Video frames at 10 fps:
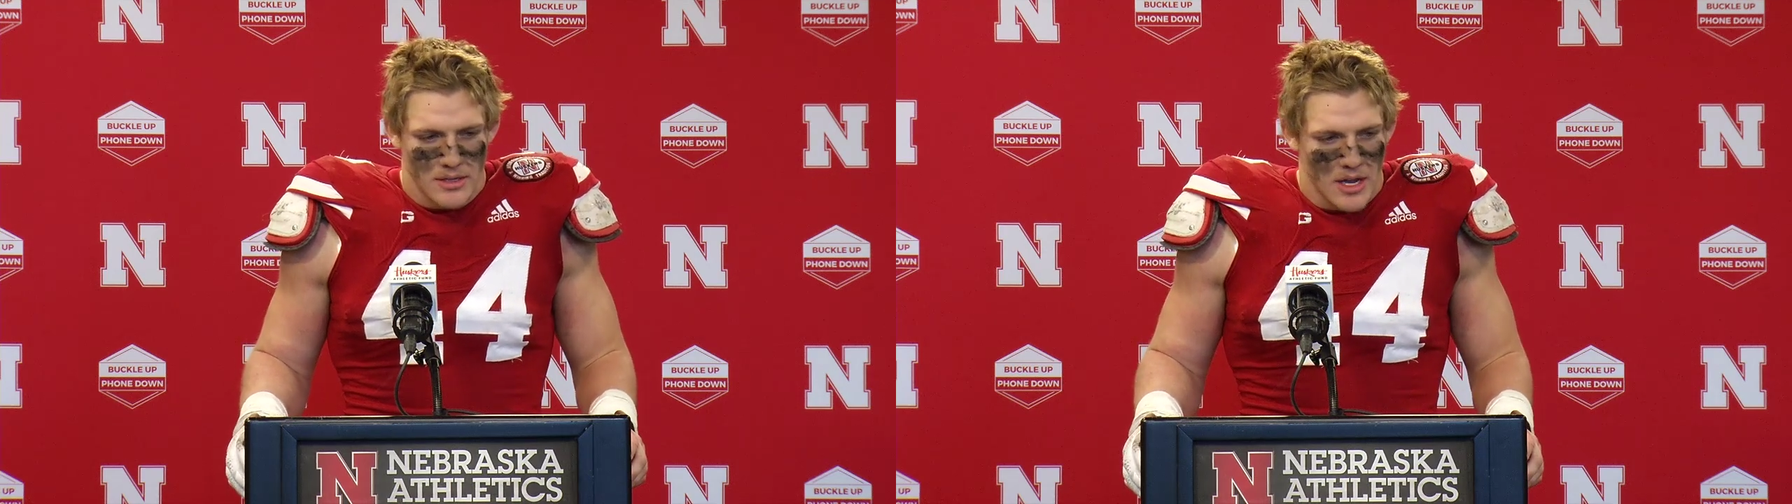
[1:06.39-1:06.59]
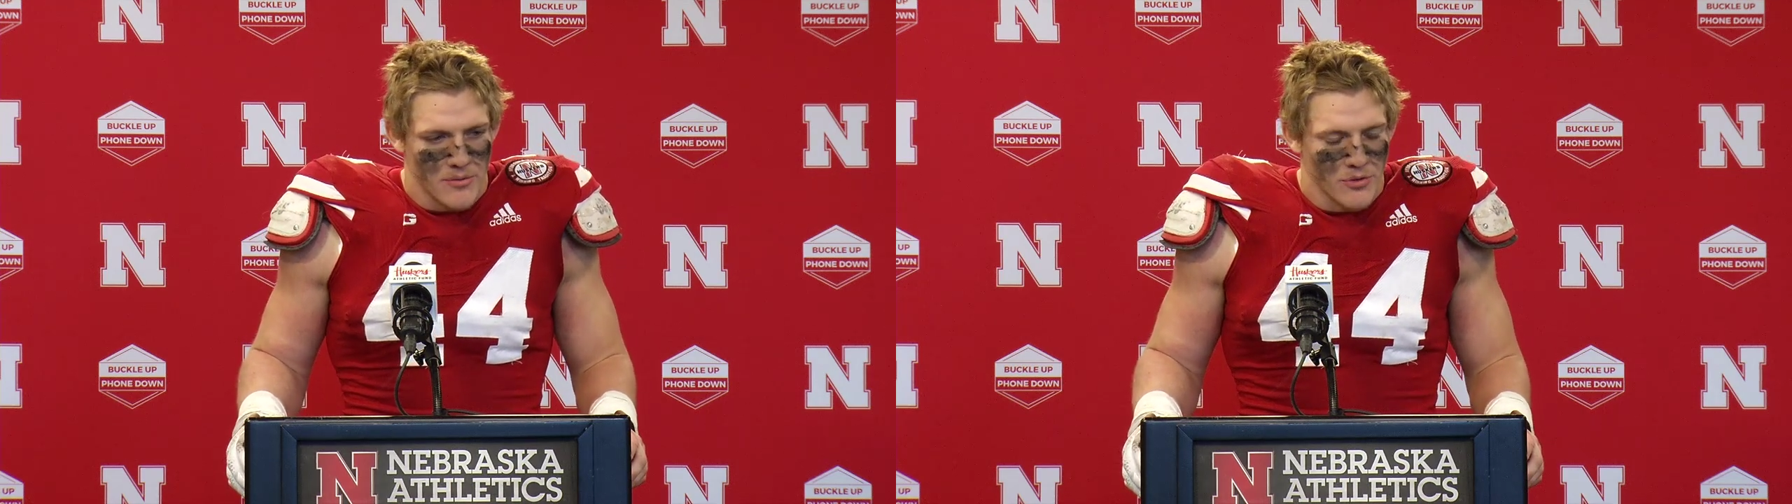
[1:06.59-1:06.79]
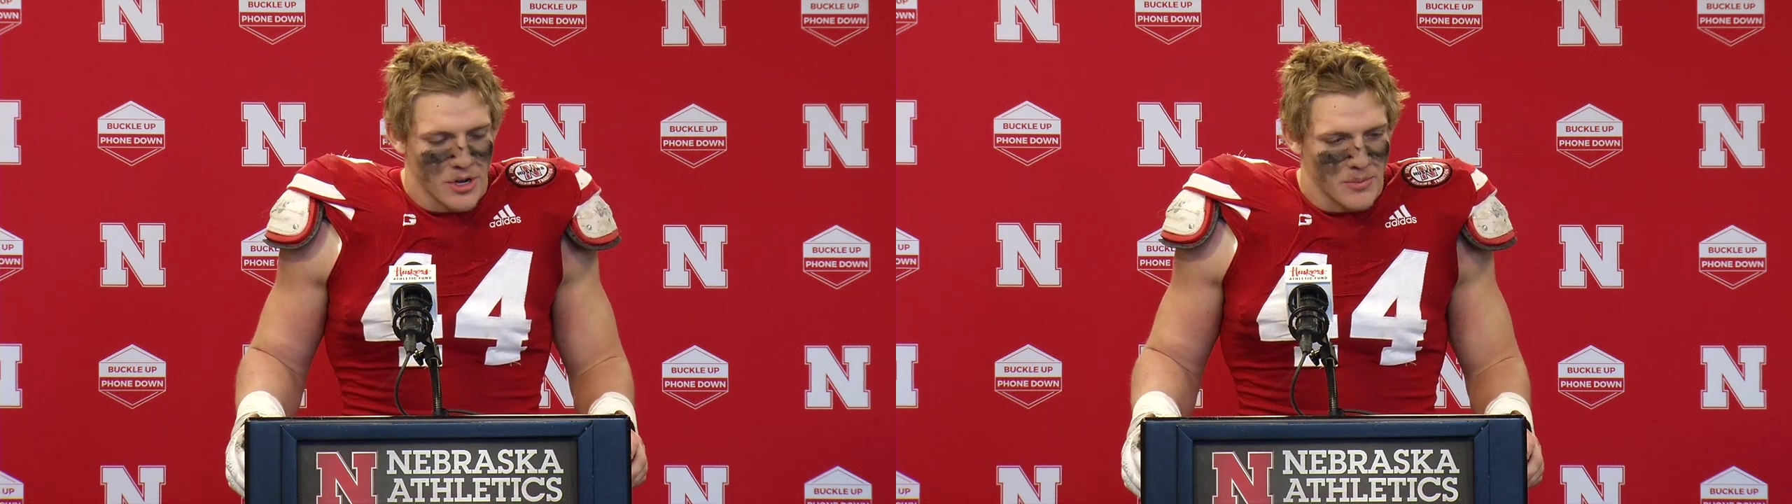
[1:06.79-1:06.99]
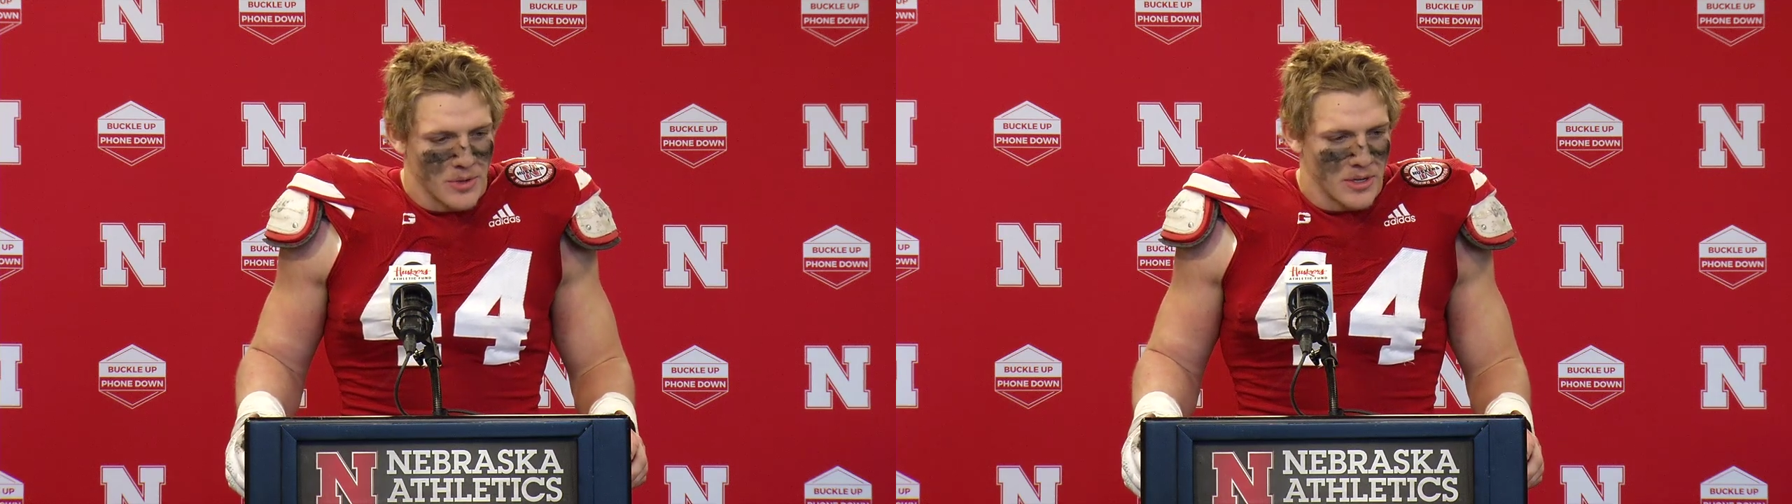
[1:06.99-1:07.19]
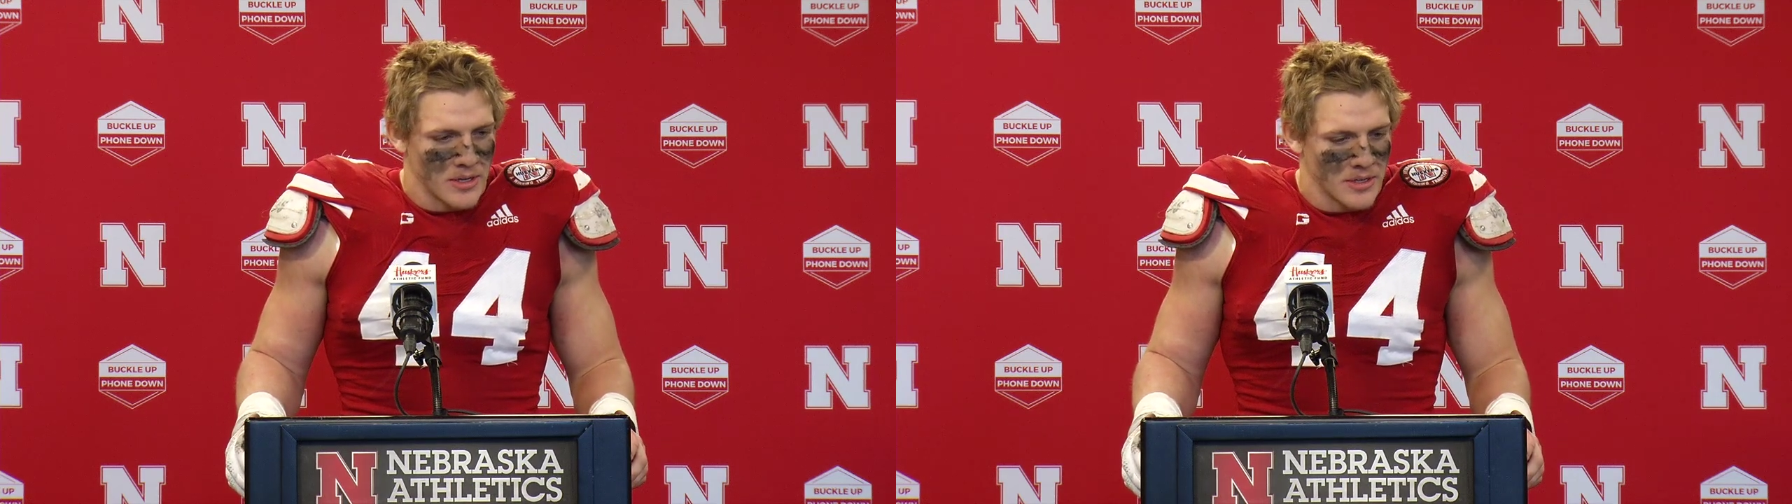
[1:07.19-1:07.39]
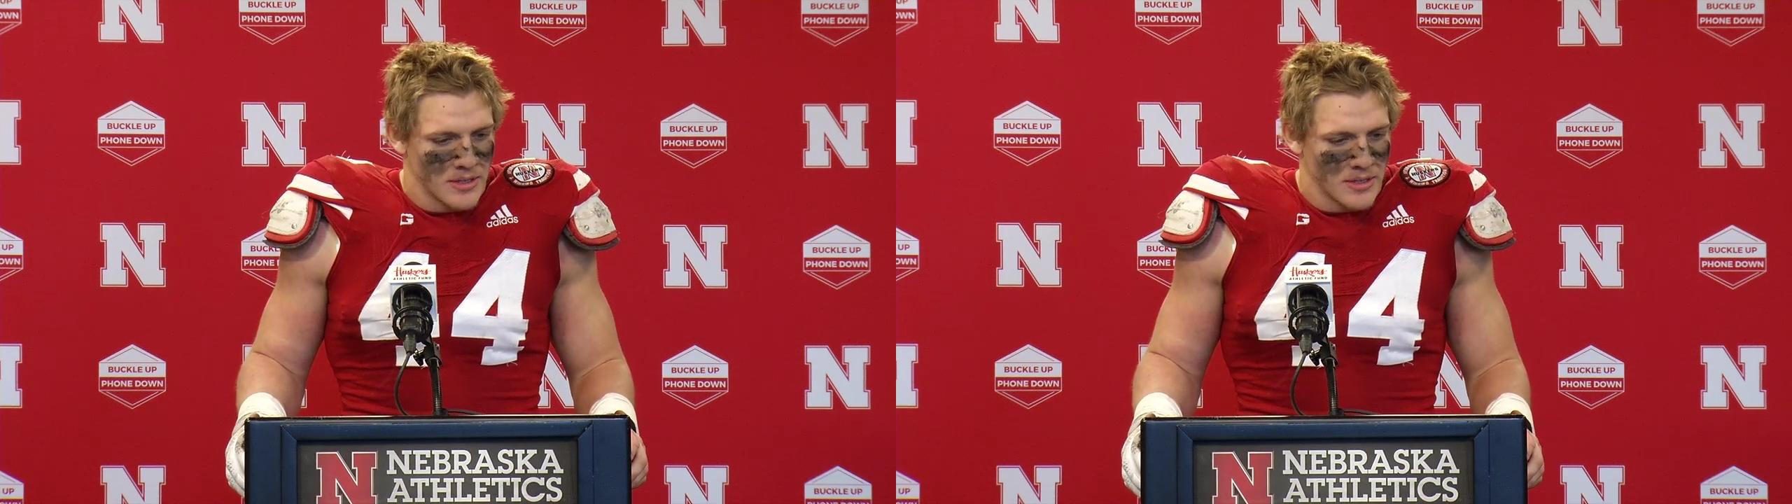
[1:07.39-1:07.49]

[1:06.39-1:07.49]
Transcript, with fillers: time frame. Uh,